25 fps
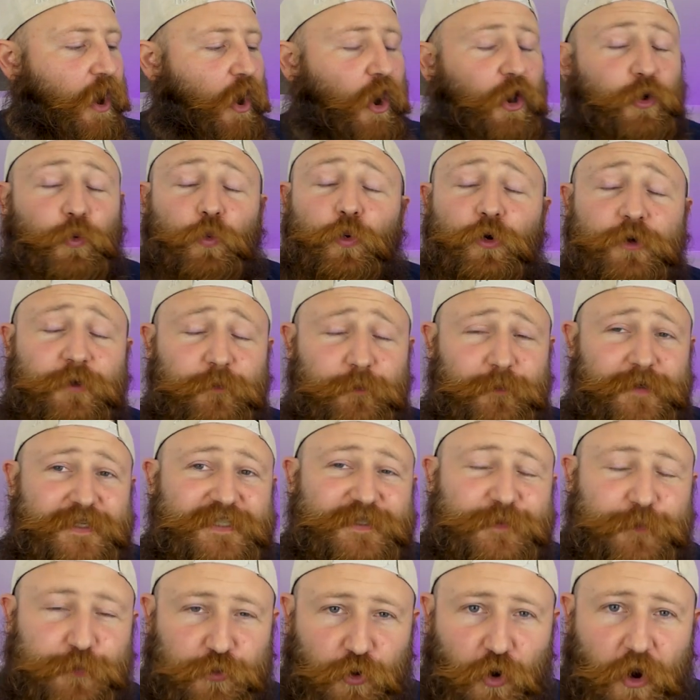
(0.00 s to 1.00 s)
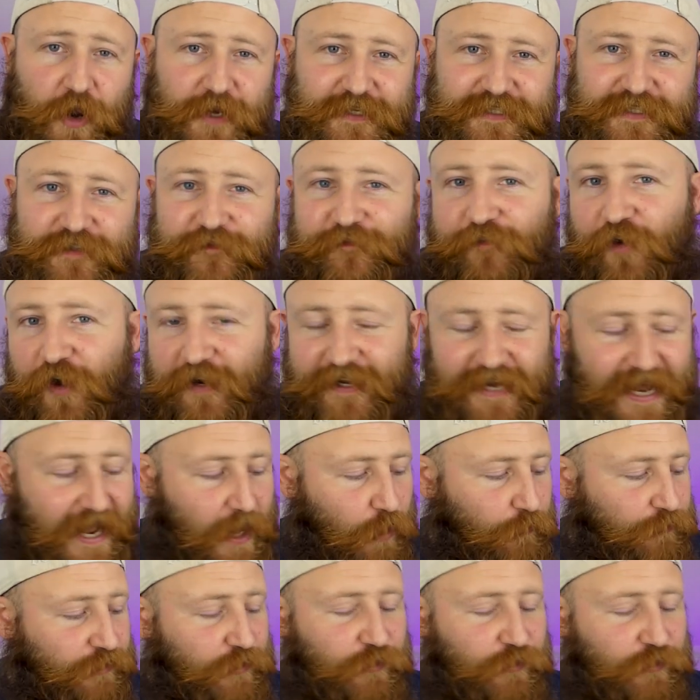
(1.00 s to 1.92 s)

I wouldn't be surprised to find out